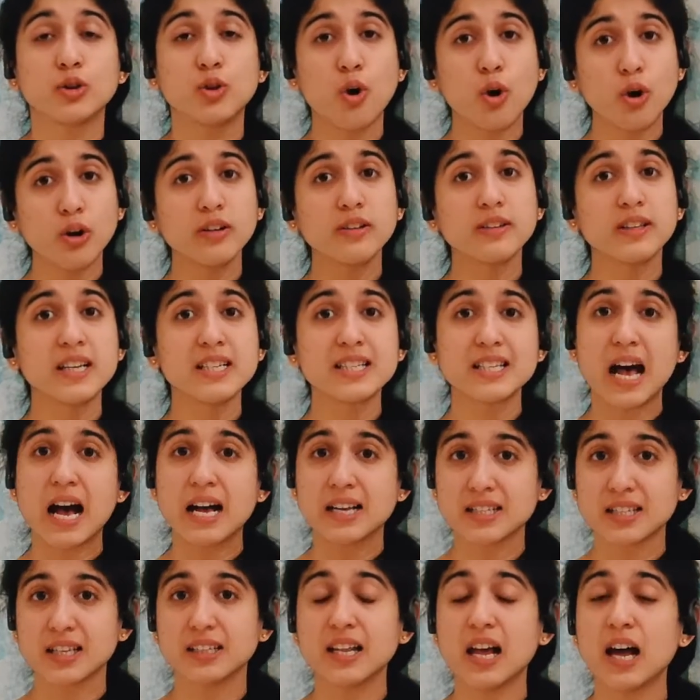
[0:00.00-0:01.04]
Though this
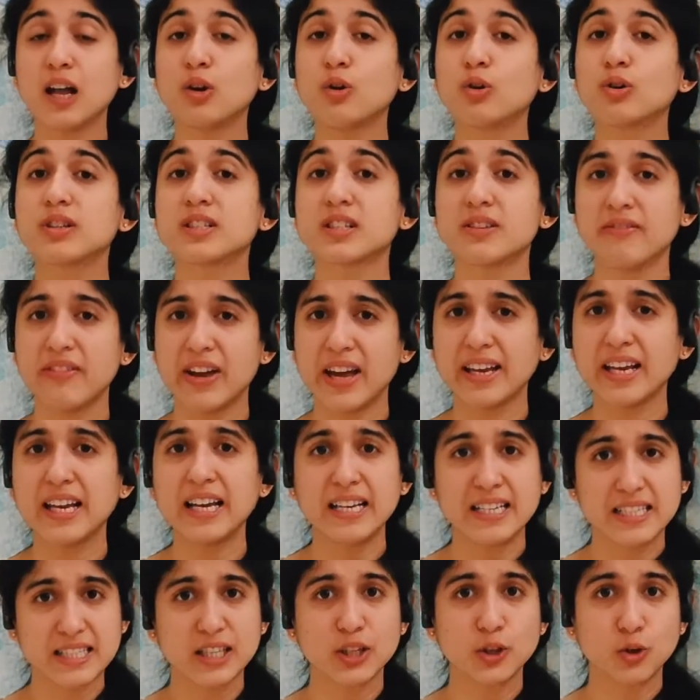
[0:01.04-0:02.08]
asana looks very
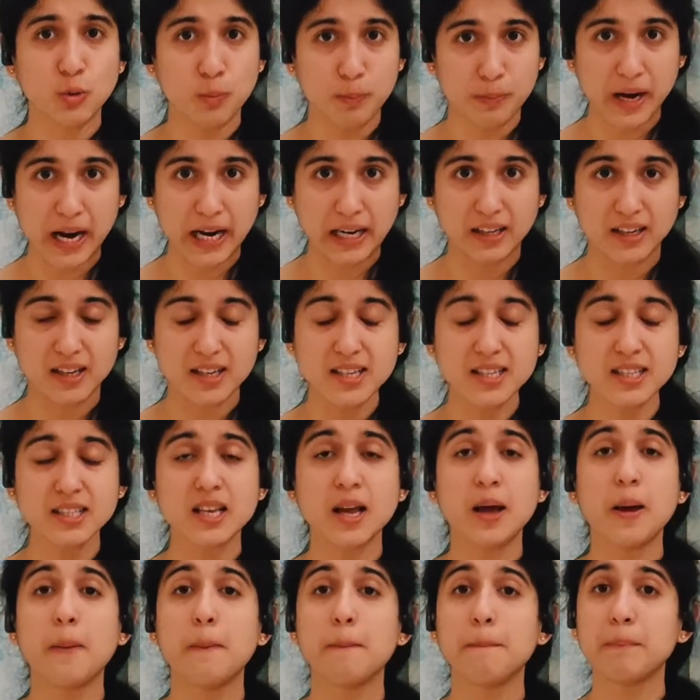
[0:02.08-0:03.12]
easy to practice,